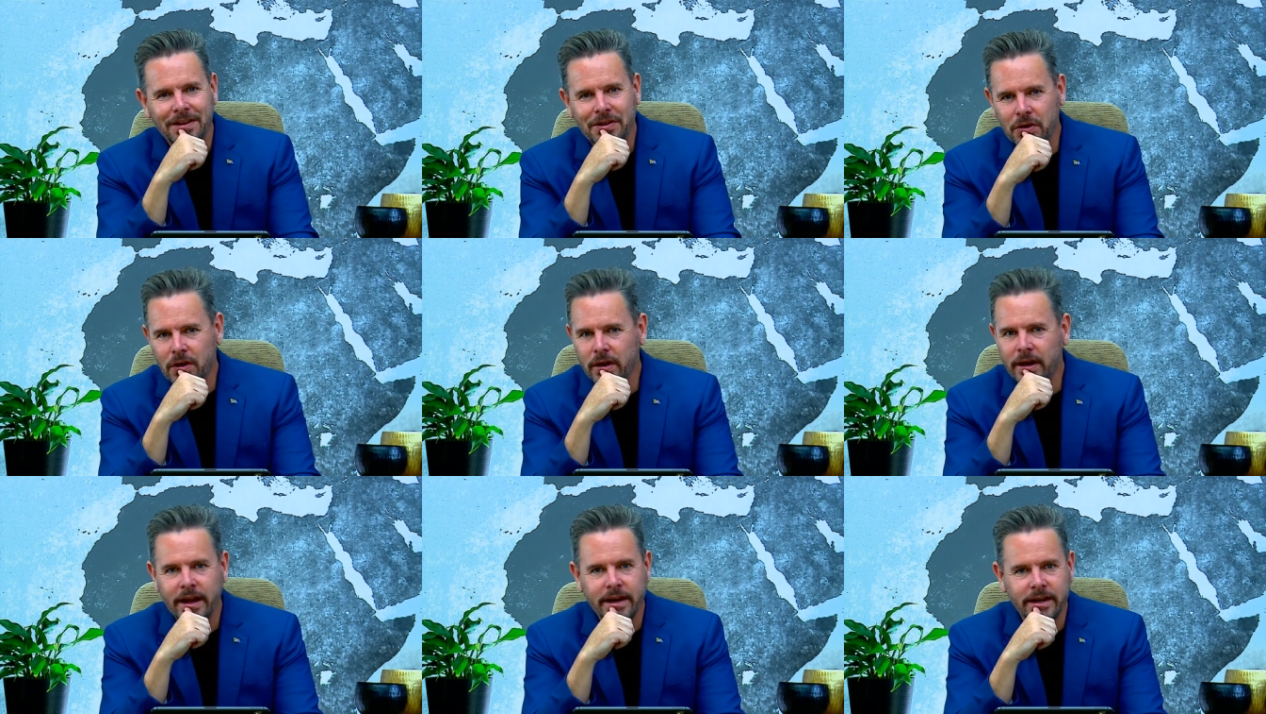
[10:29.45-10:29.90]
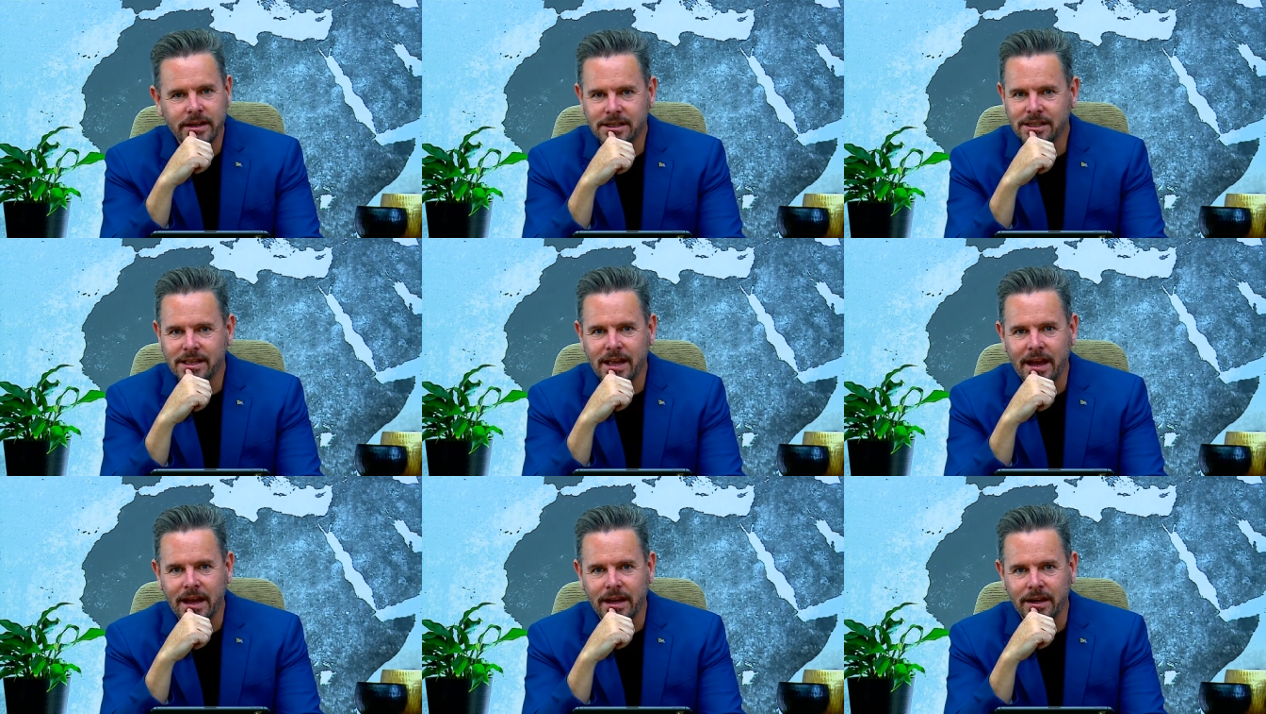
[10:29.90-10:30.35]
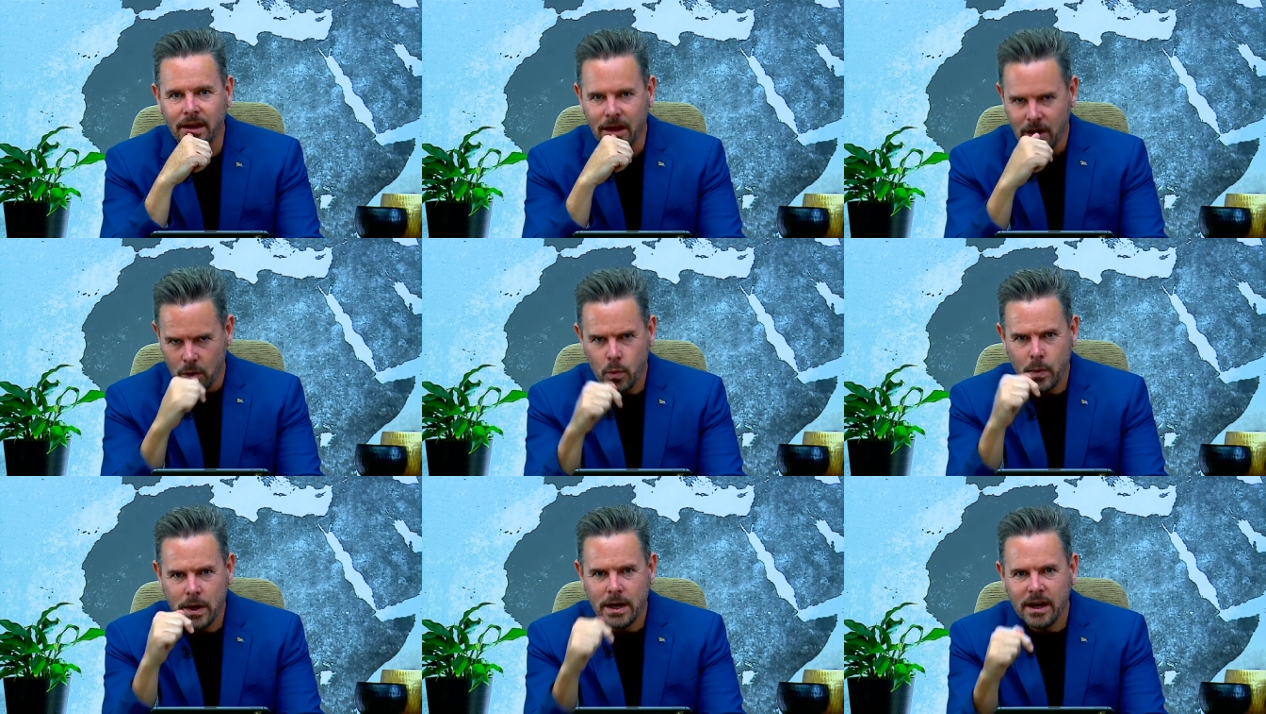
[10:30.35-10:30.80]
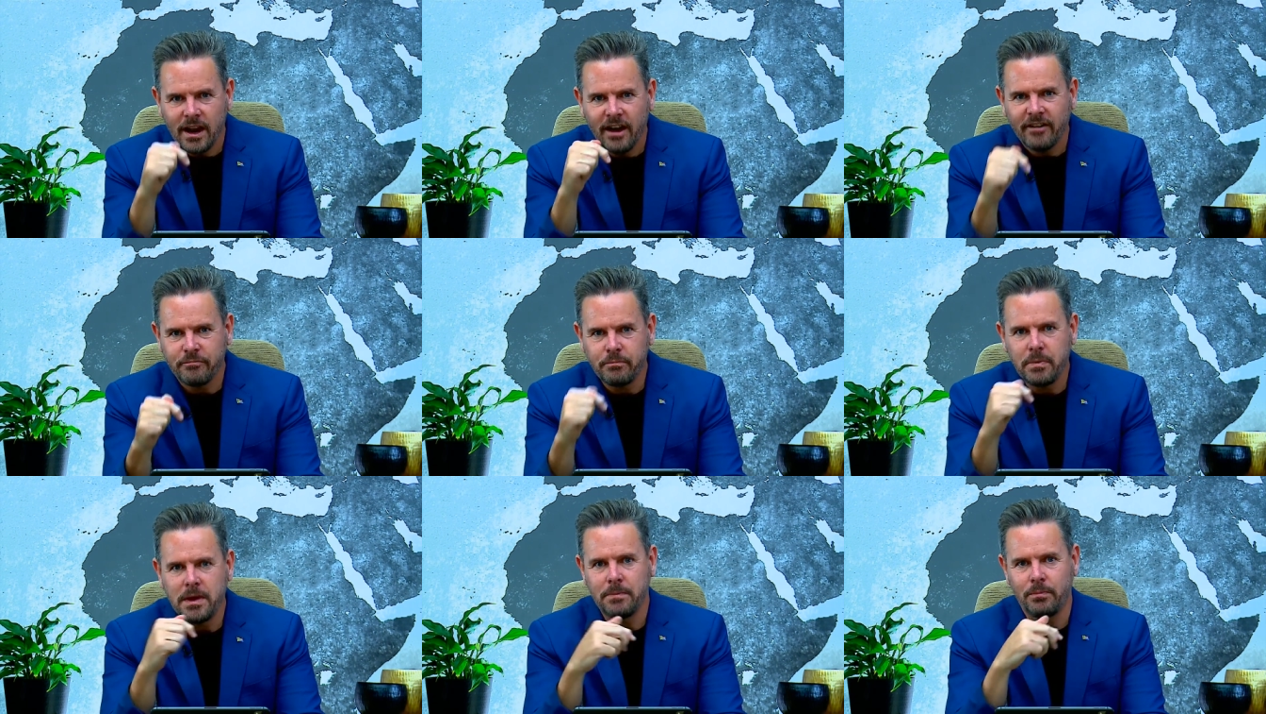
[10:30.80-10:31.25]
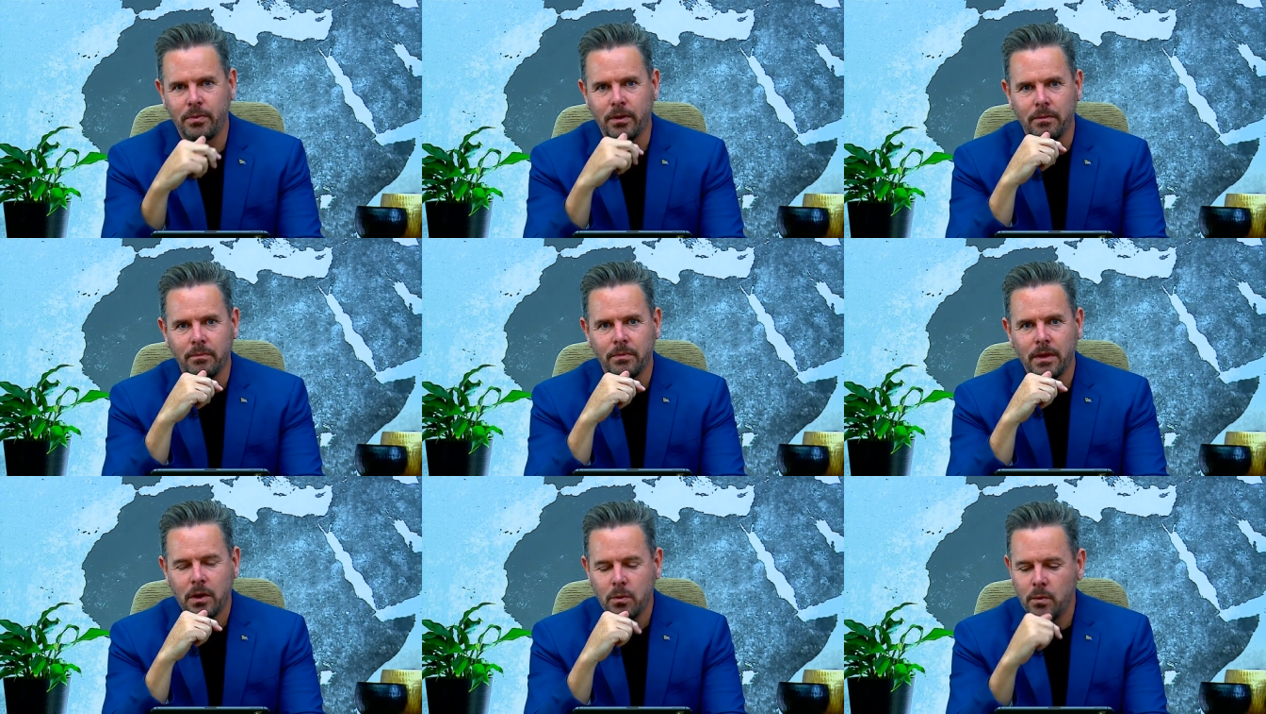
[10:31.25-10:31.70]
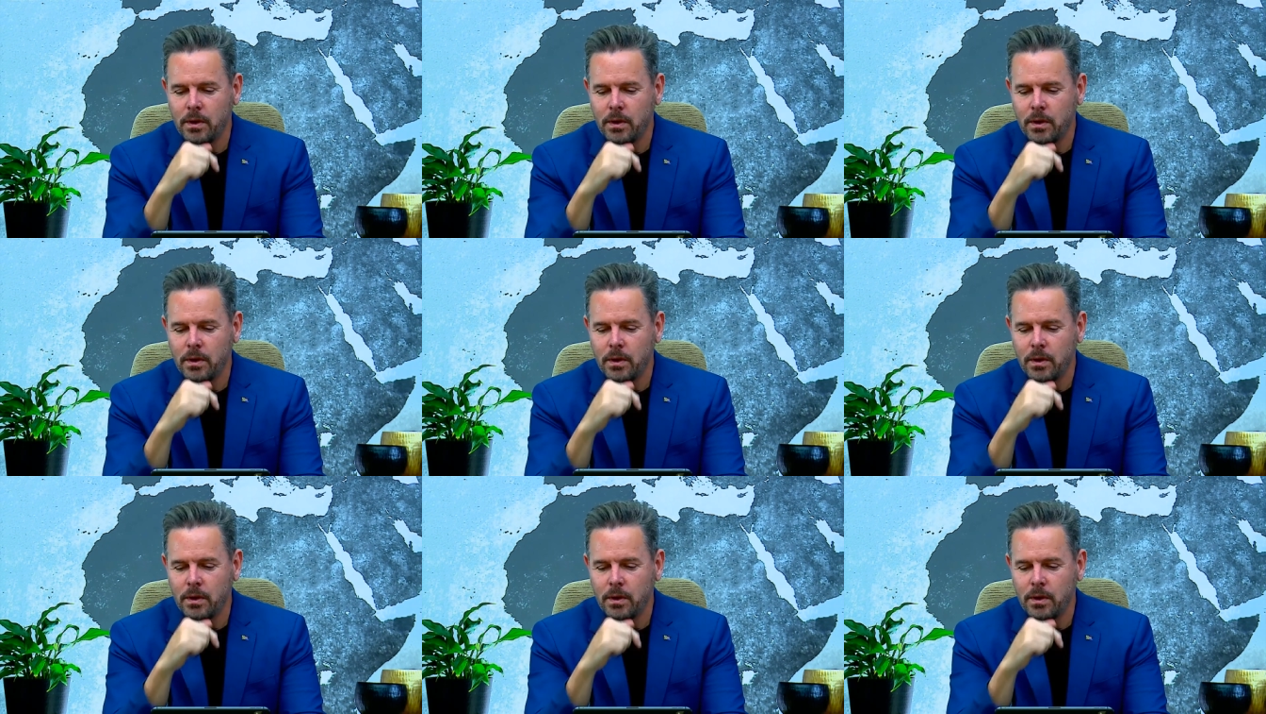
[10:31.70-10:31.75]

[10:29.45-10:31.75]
you've got to understand we love people.